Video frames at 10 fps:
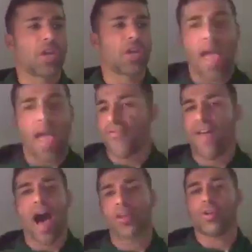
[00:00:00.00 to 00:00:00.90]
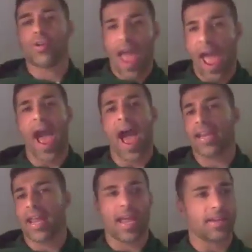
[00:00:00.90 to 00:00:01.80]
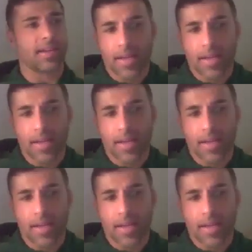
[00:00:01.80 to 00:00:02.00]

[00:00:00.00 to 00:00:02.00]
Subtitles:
value to add, and